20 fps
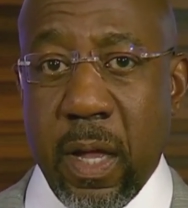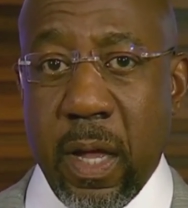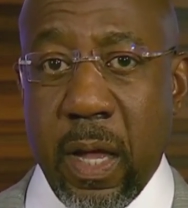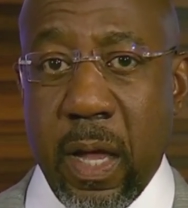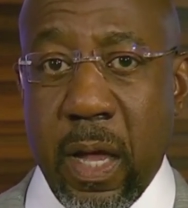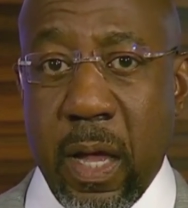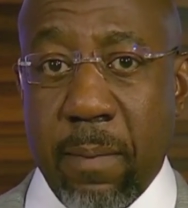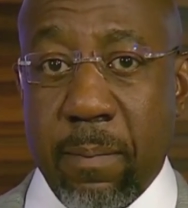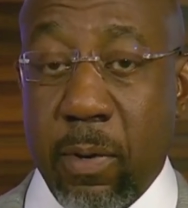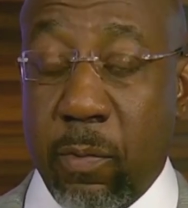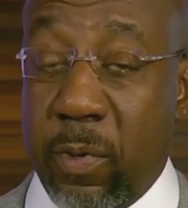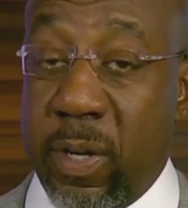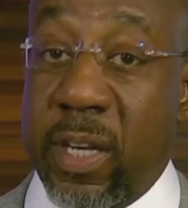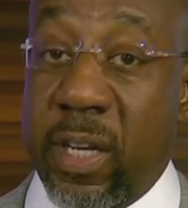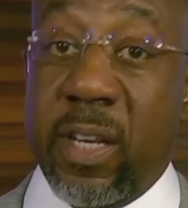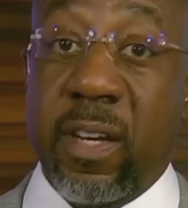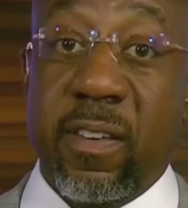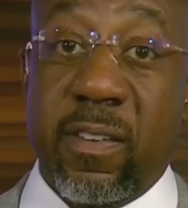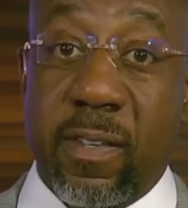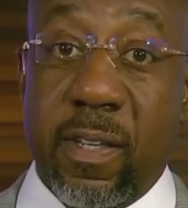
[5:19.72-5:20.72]
uh, but we
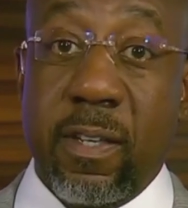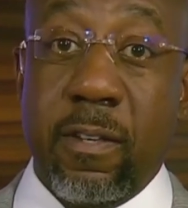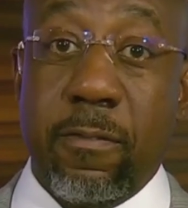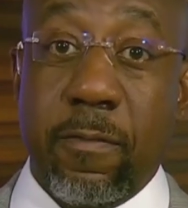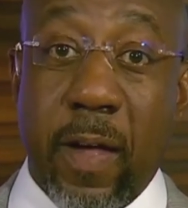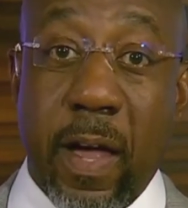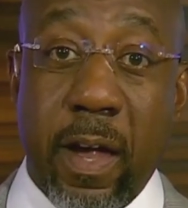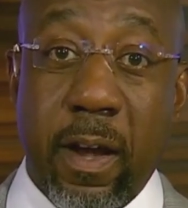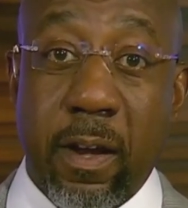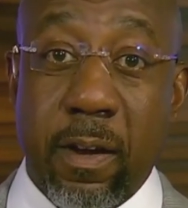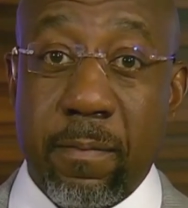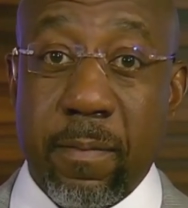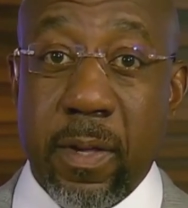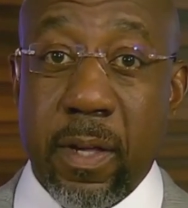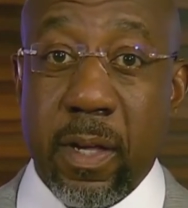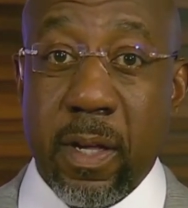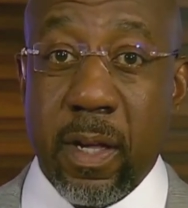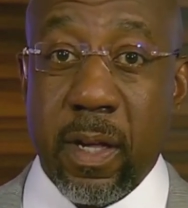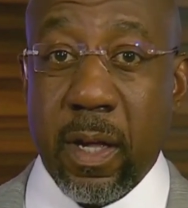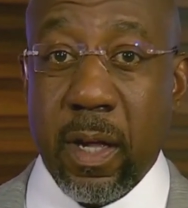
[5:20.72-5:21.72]
need a ceasefire
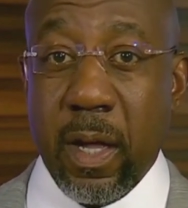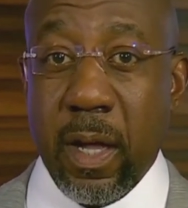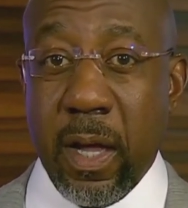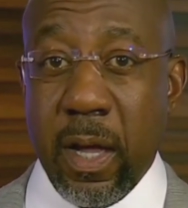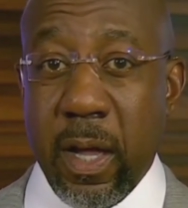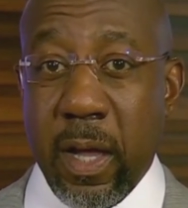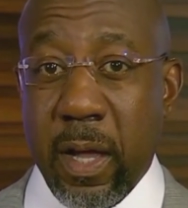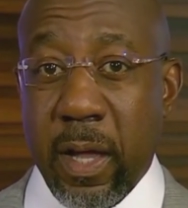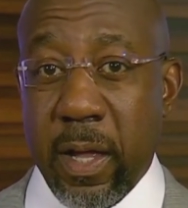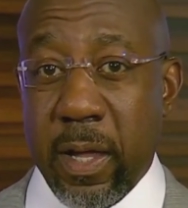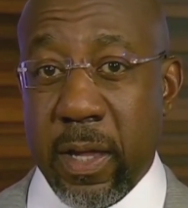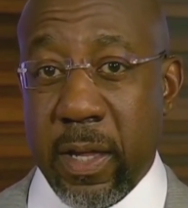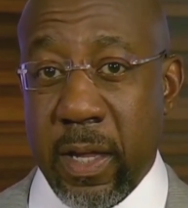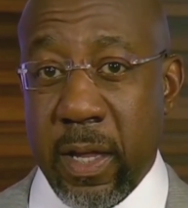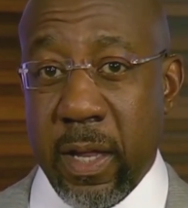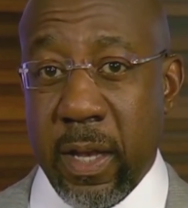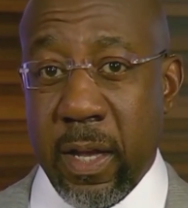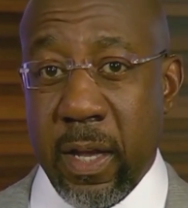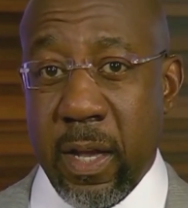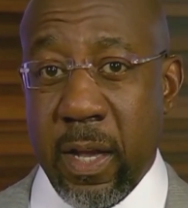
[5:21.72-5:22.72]
uh,
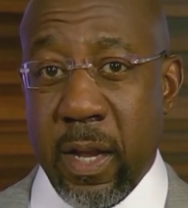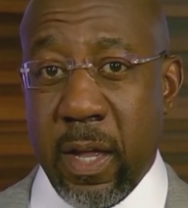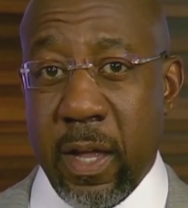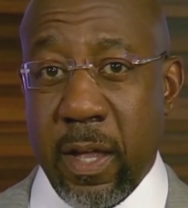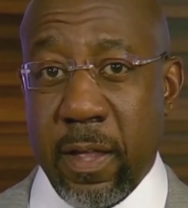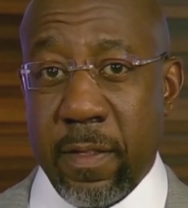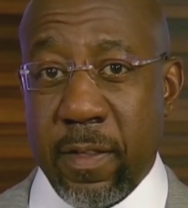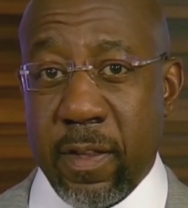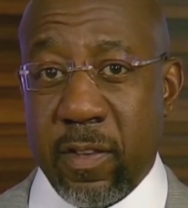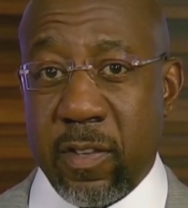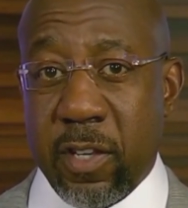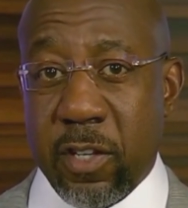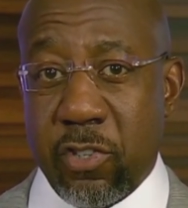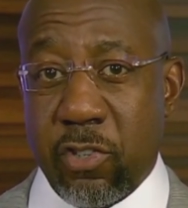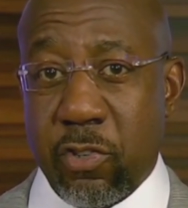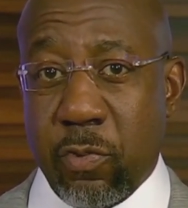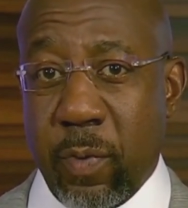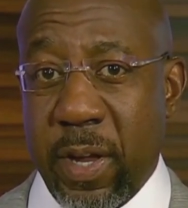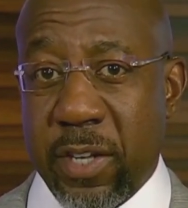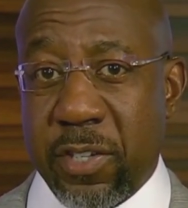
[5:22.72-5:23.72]
in uh, this
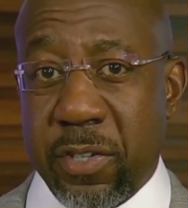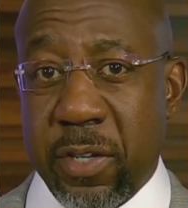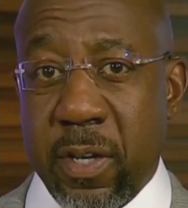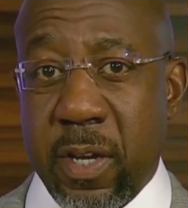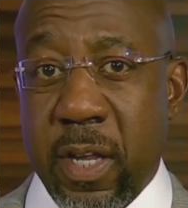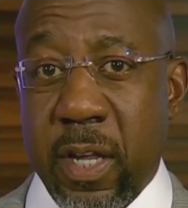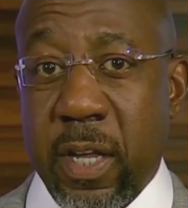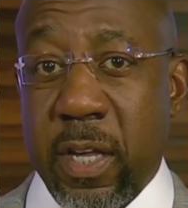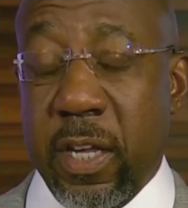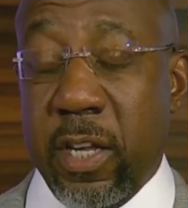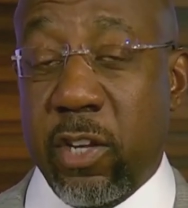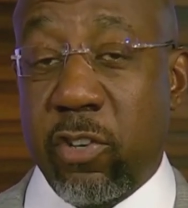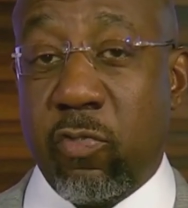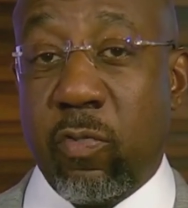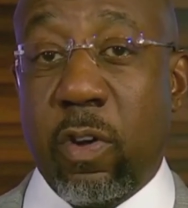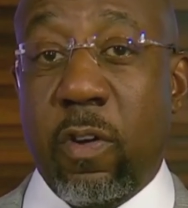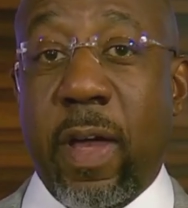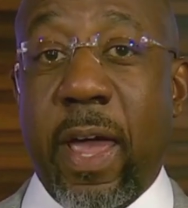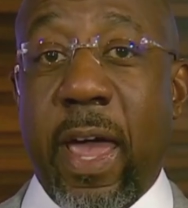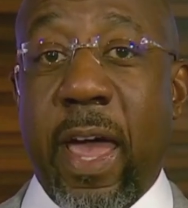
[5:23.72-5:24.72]
situation.
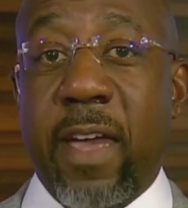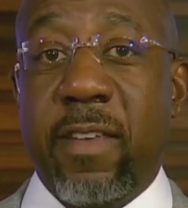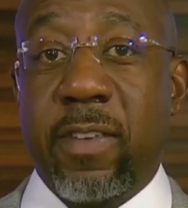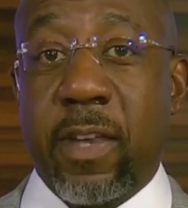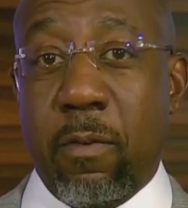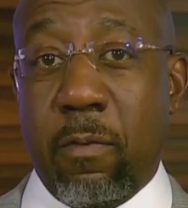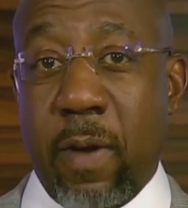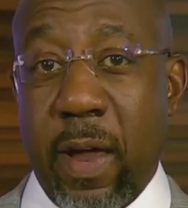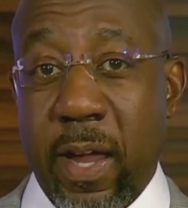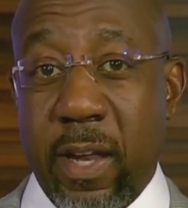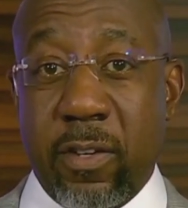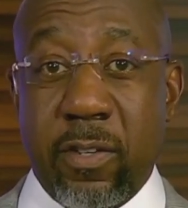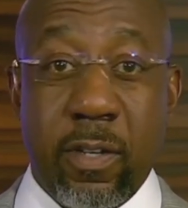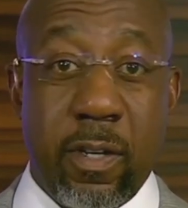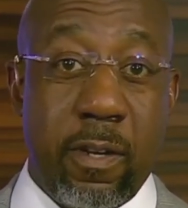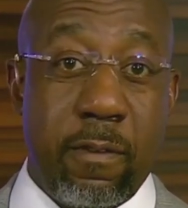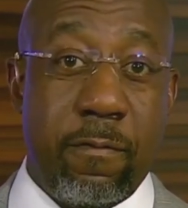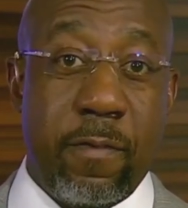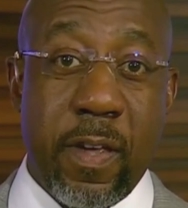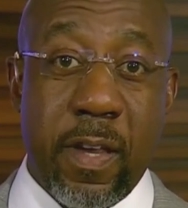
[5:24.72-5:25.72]
Israel has a right to
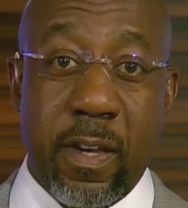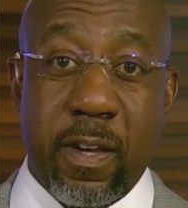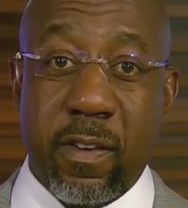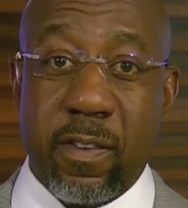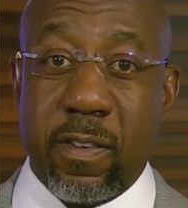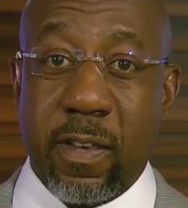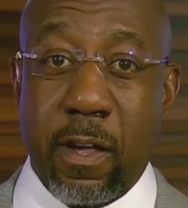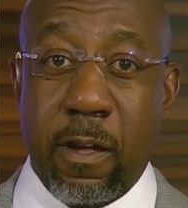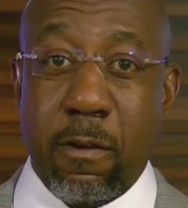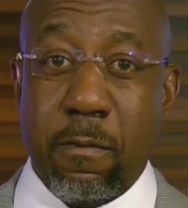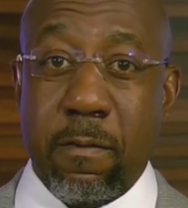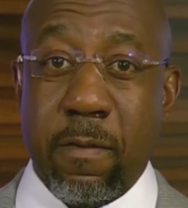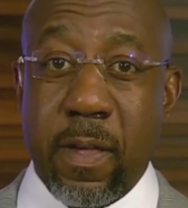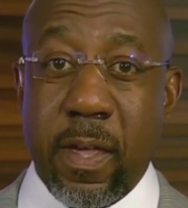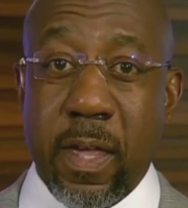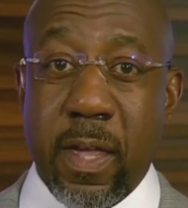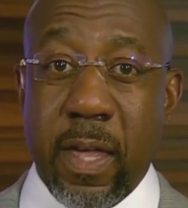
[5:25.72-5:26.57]
defend itself.